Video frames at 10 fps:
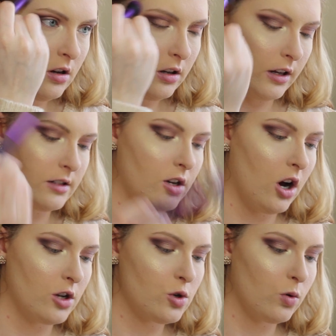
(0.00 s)
gets
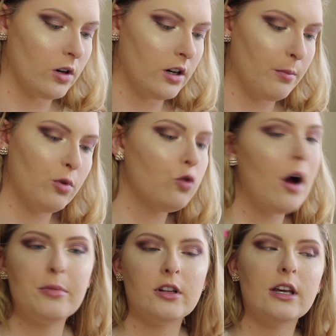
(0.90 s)
contoured
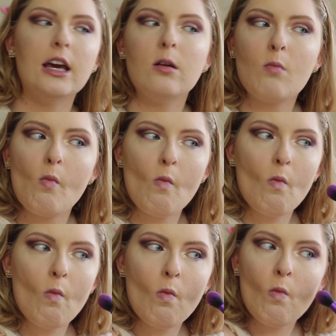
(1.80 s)
properly.
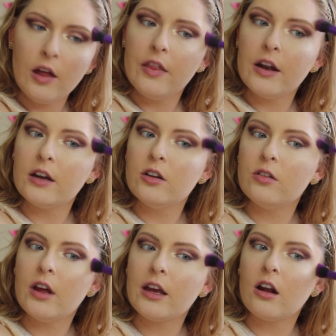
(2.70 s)
Then I do
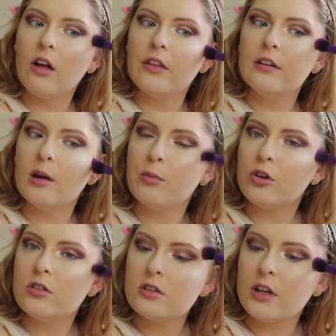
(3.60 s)
take it on the
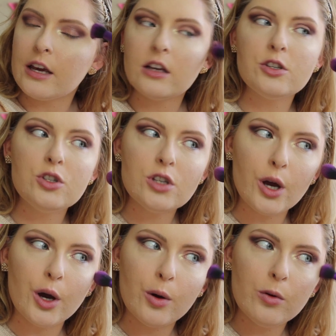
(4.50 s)
temples like
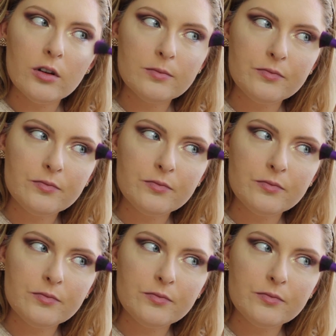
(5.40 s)
so.